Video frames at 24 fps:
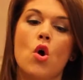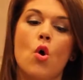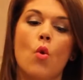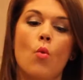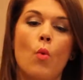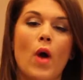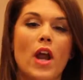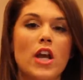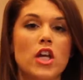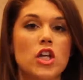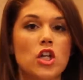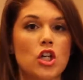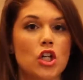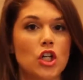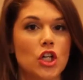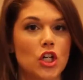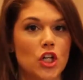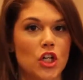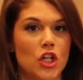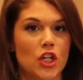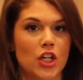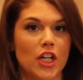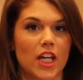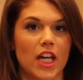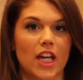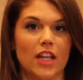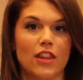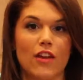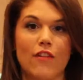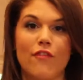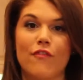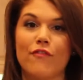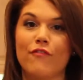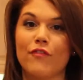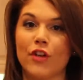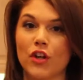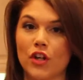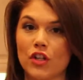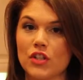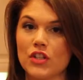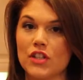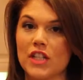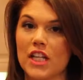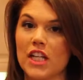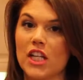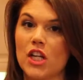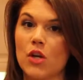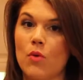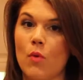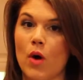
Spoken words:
When you're cooking, the first thing you